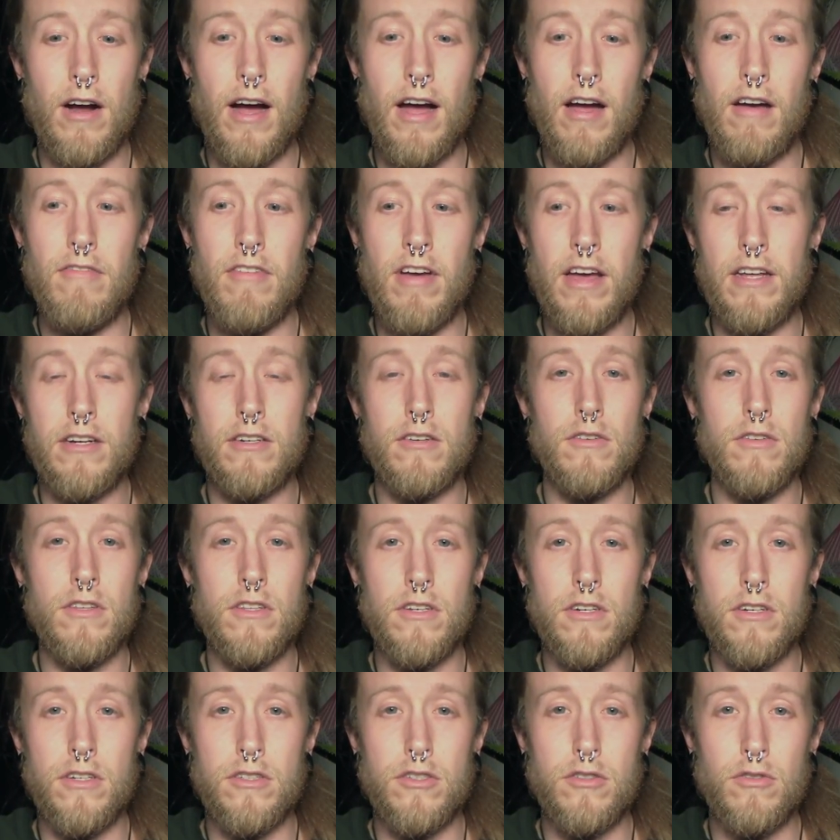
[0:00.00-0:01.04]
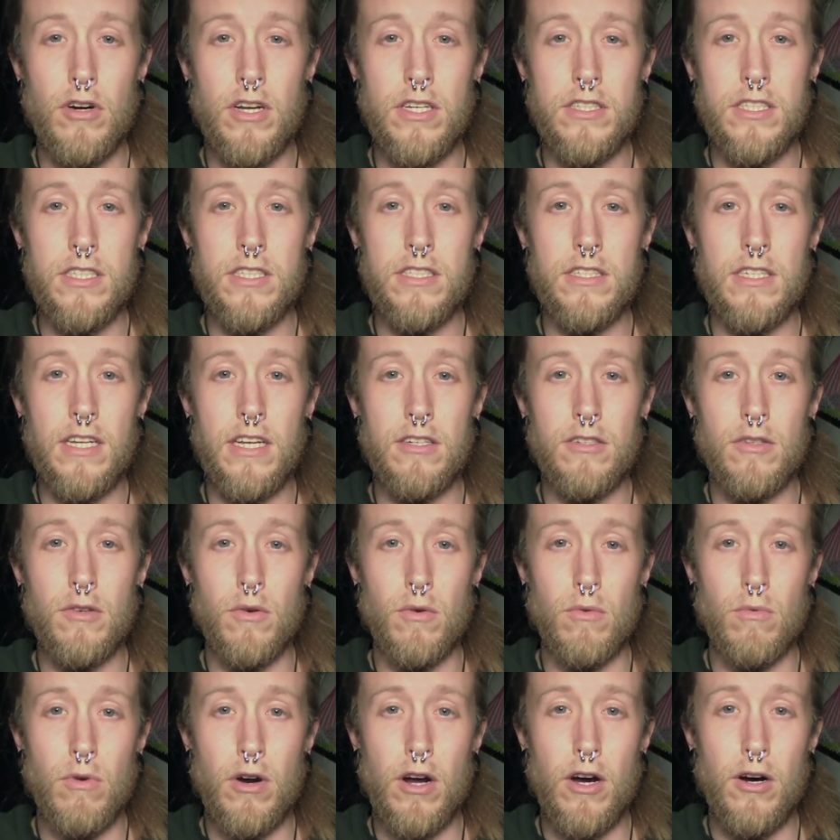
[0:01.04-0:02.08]
I've entered the
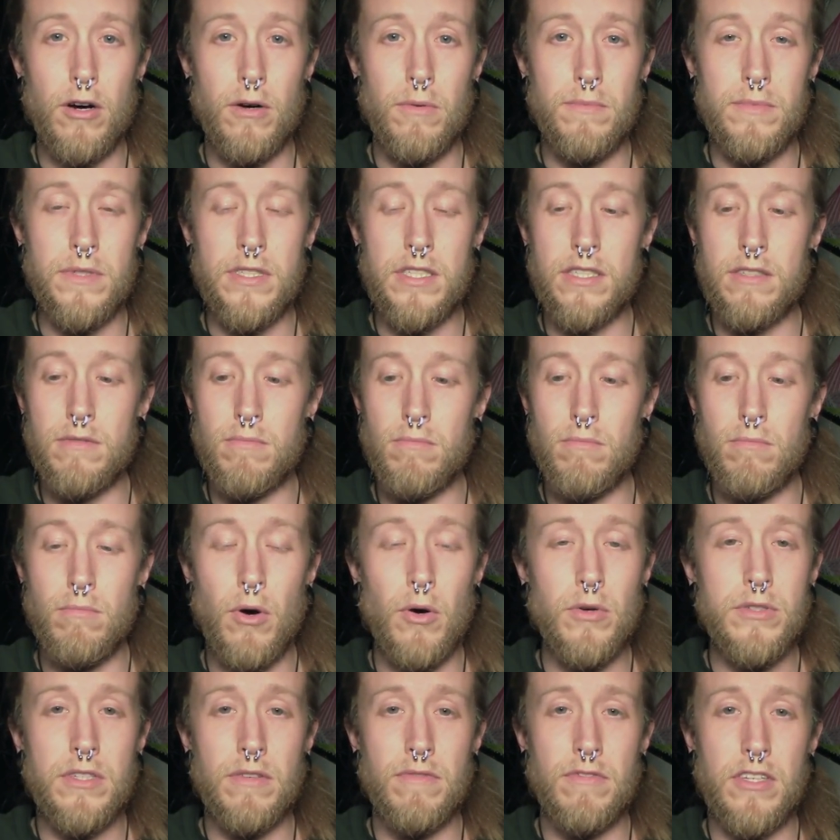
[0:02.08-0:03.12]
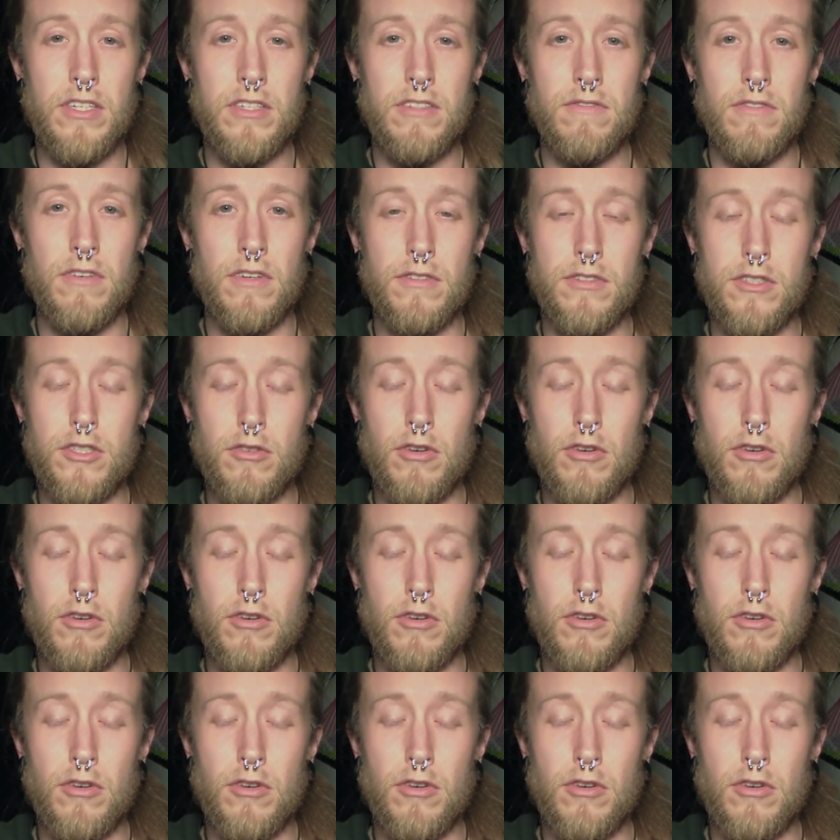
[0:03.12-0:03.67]
transcendental realms. Most of this feels